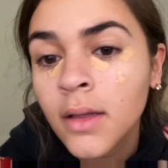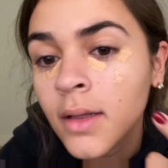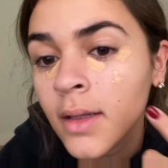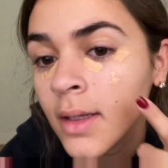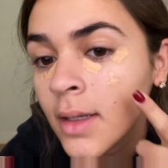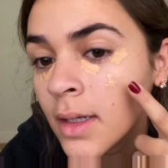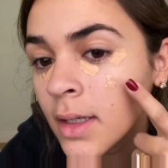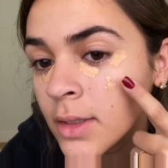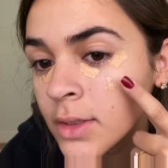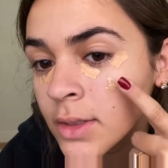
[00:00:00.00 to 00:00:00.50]

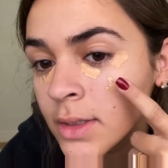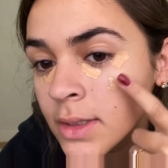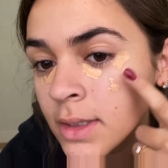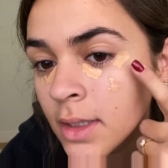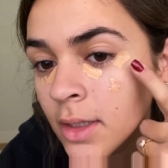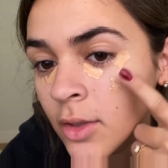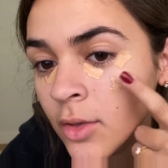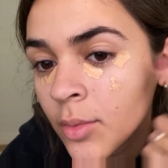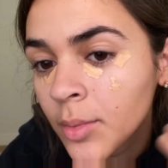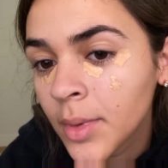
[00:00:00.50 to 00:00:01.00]
then just a
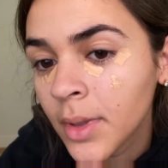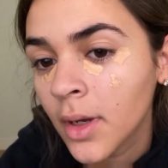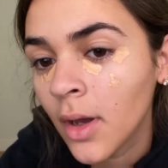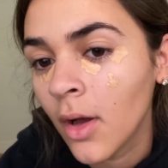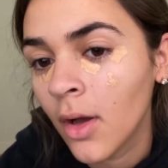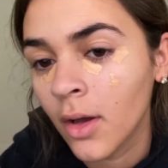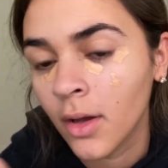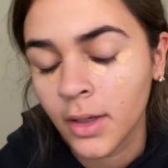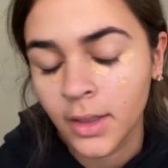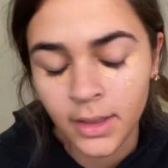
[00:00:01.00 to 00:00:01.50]
little bit
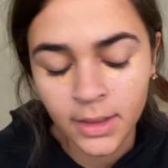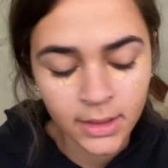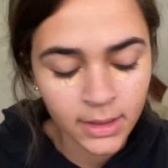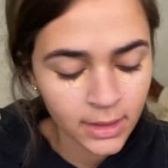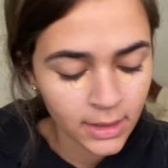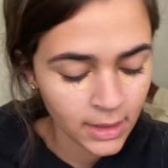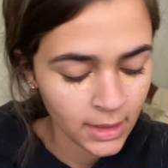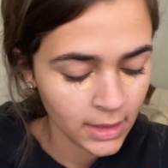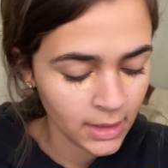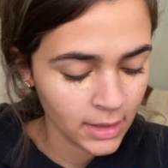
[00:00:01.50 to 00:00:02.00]
on
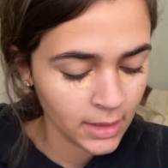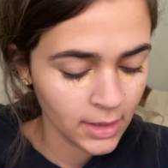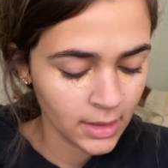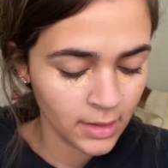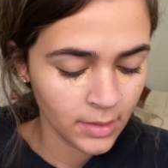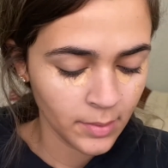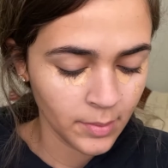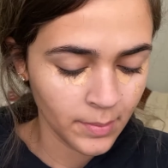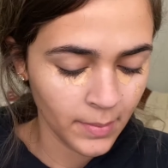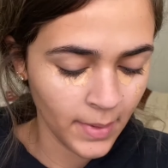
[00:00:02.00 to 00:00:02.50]

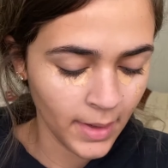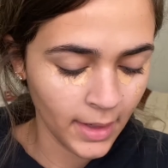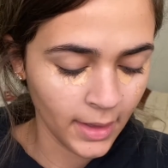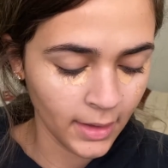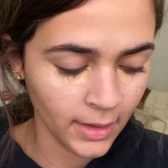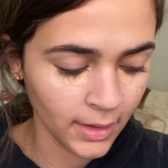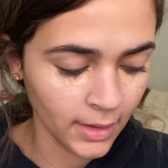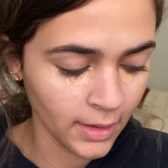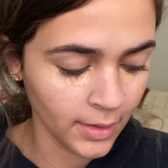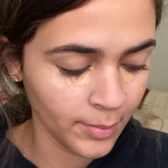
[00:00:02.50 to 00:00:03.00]

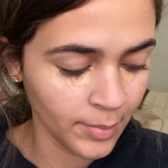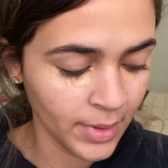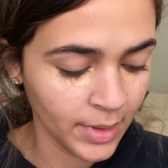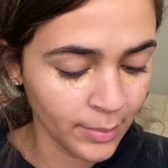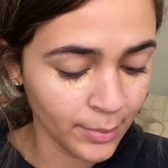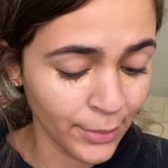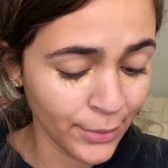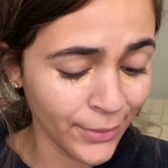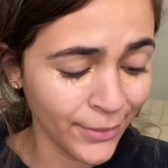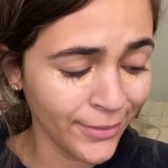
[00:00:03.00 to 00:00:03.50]
my
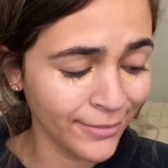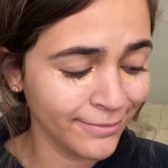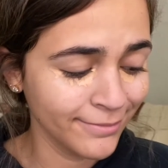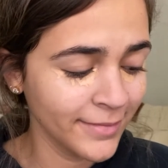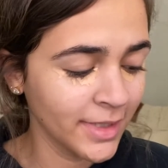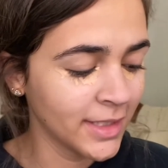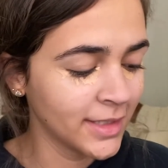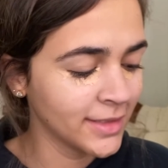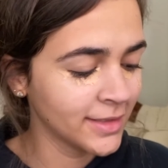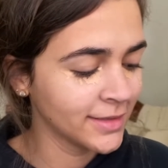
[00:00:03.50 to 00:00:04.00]
pimple.
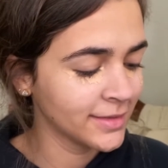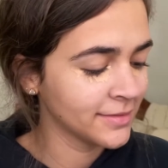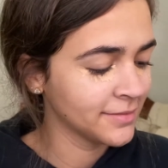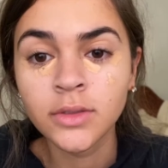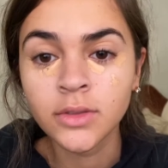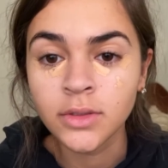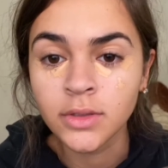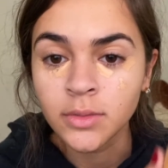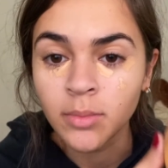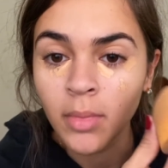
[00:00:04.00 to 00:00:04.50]

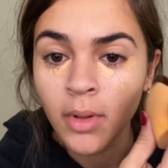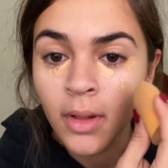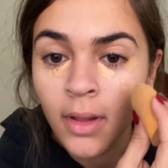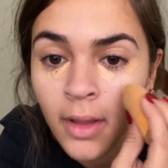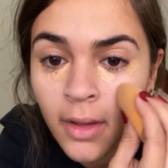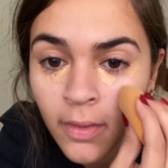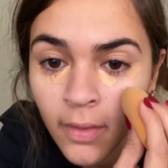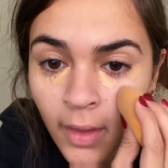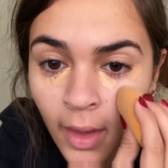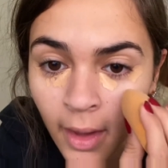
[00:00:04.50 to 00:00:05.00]
Just
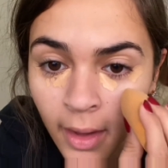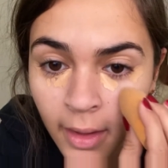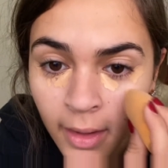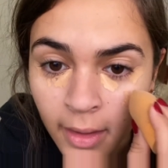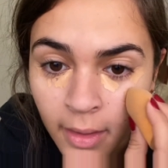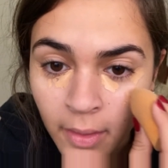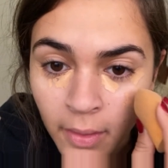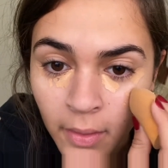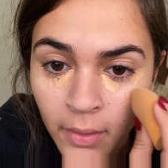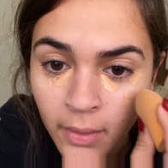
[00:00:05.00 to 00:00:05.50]
blend that
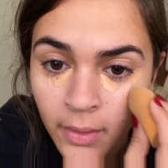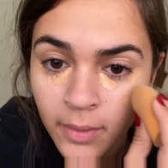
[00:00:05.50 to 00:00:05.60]
in.